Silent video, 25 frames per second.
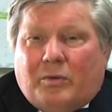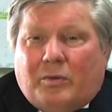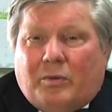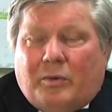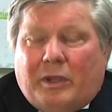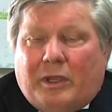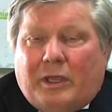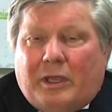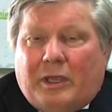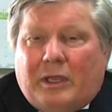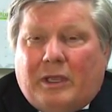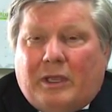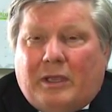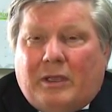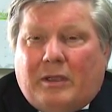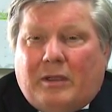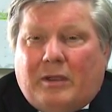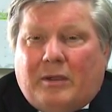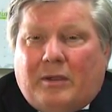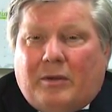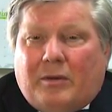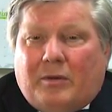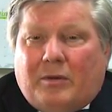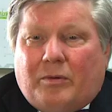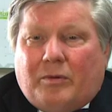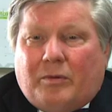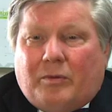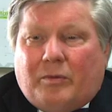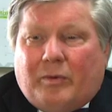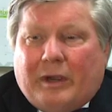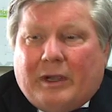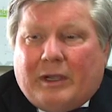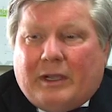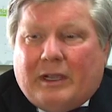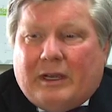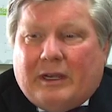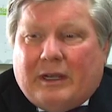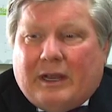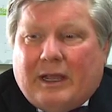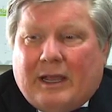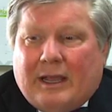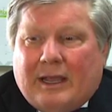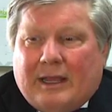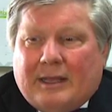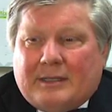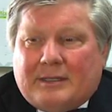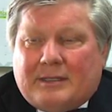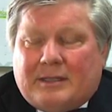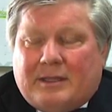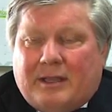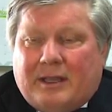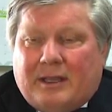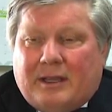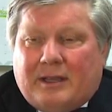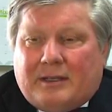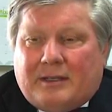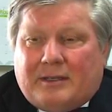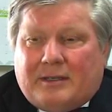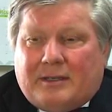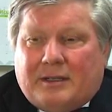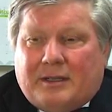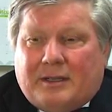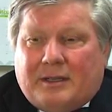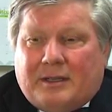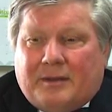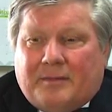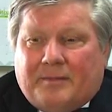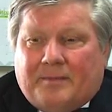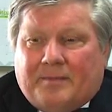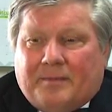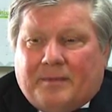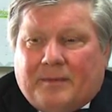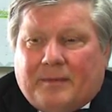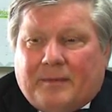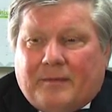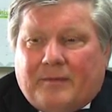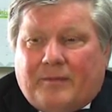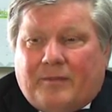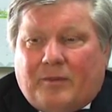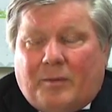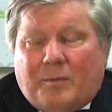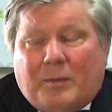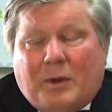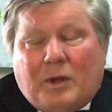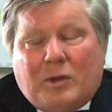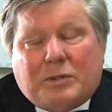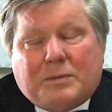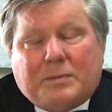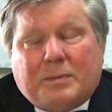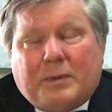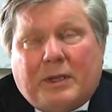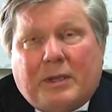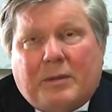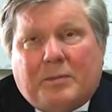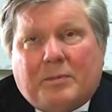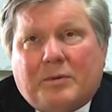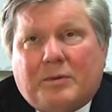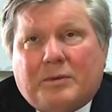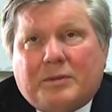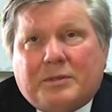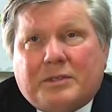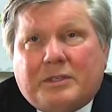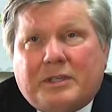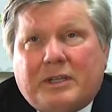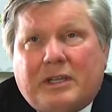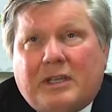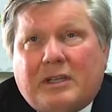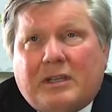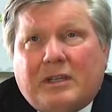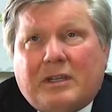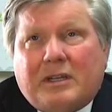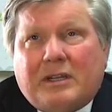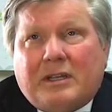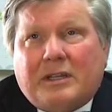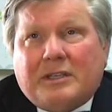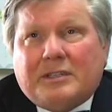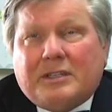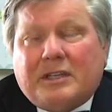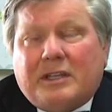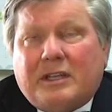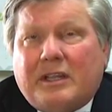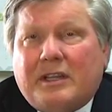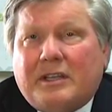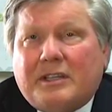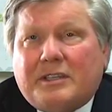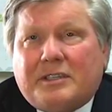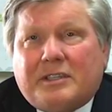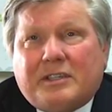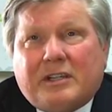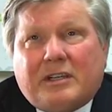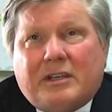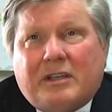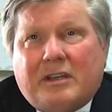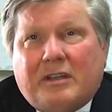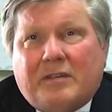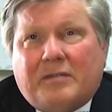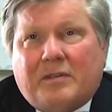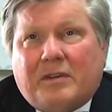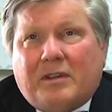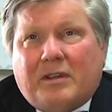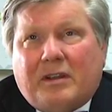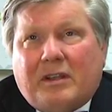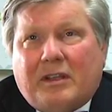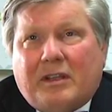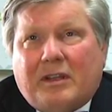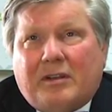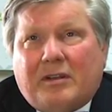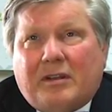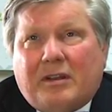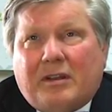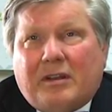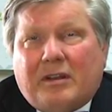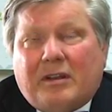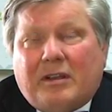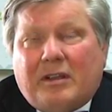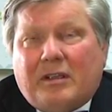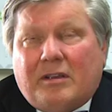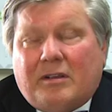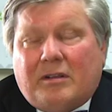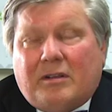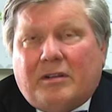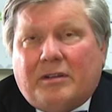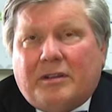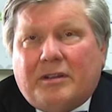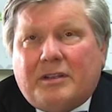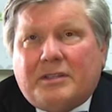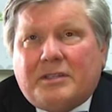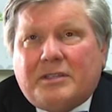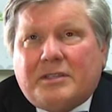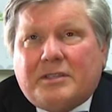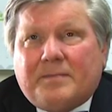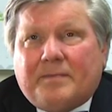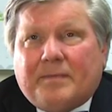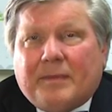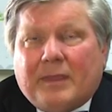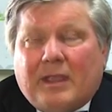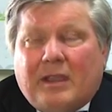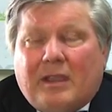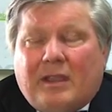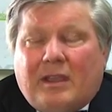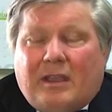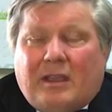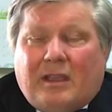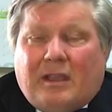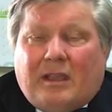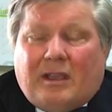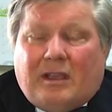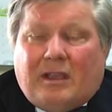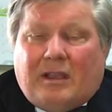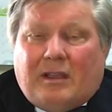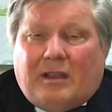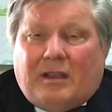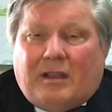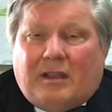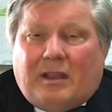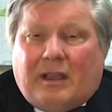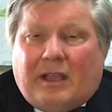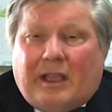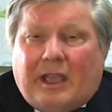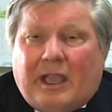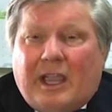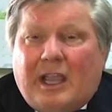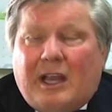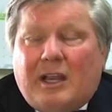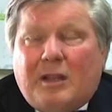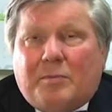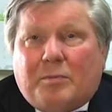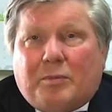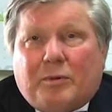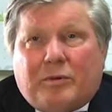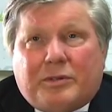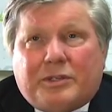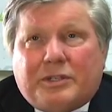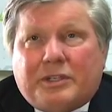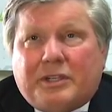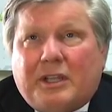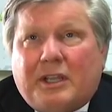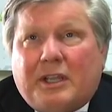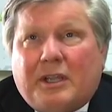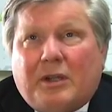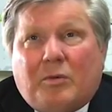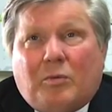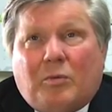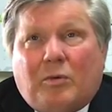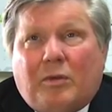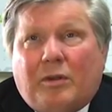We recognize that for most people, Zika is an insignificant illness. 80%